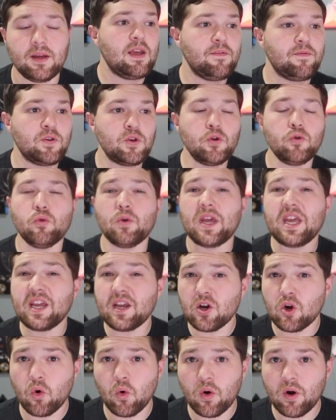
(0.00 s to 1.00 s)
If you
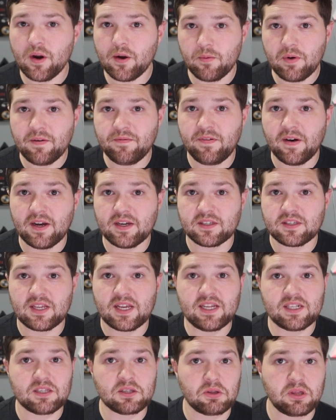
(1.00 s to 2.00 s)
inquiry with us,
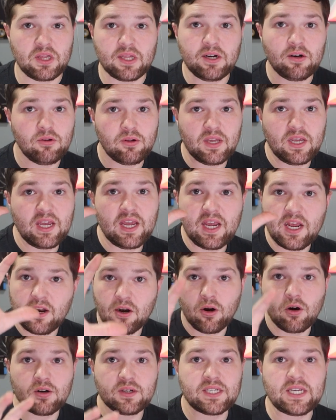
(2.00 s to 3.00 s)
it's literally
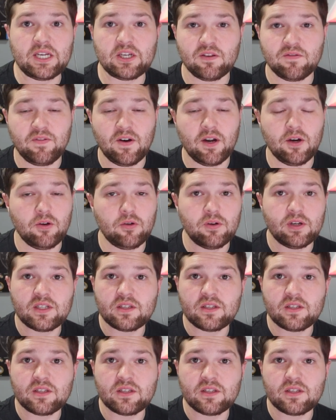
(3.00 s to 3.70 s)
in our sales funnel.